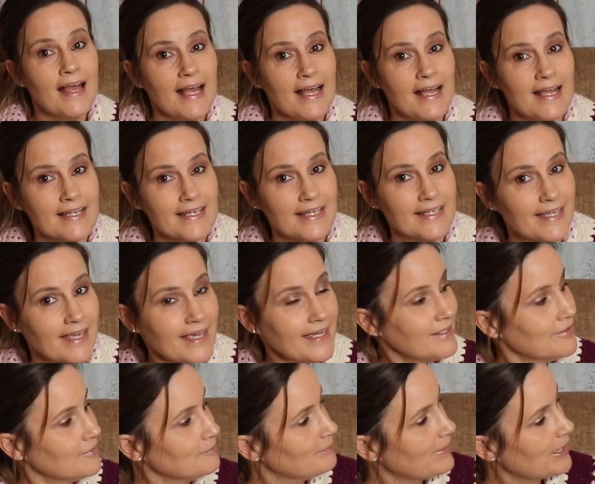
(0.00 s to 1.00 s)
And
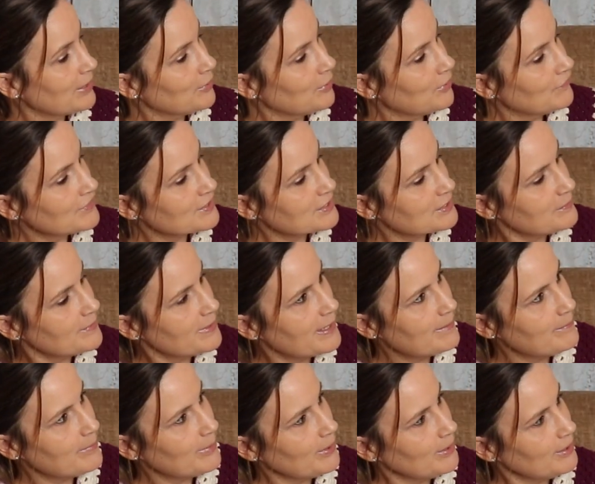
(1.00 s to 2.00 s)
again, back over to
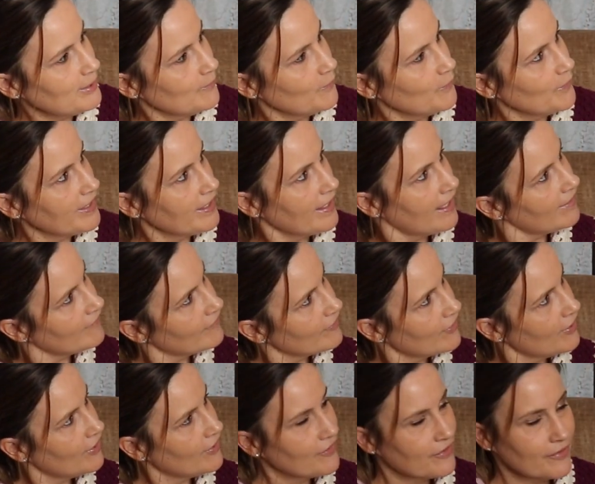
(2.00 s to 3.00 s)
Mabel, we have
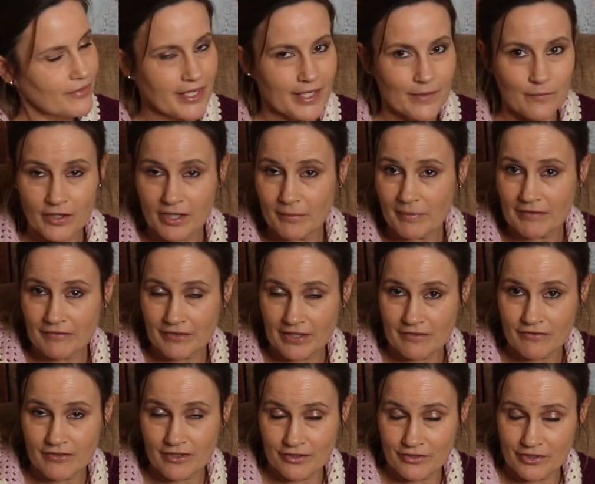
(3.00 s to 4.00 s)
got another one of
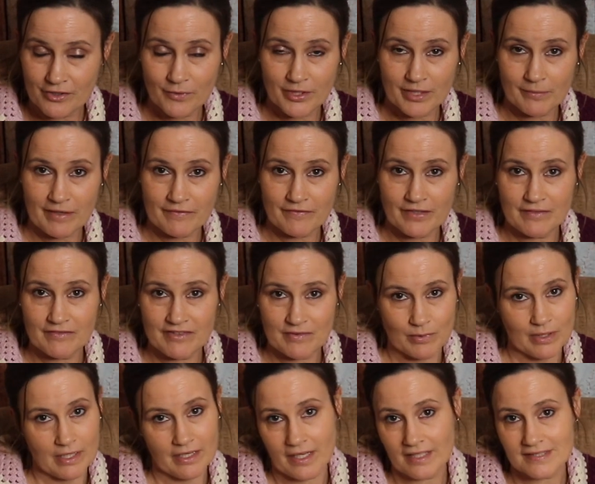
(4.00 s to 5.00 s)
my favourite,
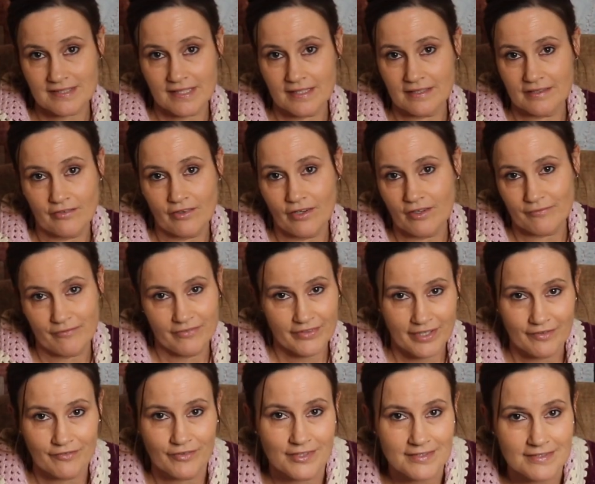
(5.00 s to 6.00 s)
well, I say they're all
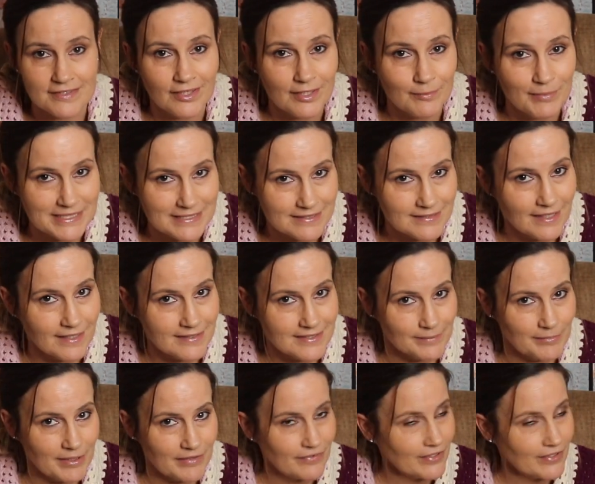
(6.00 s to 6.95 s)
favourites, all my designs are my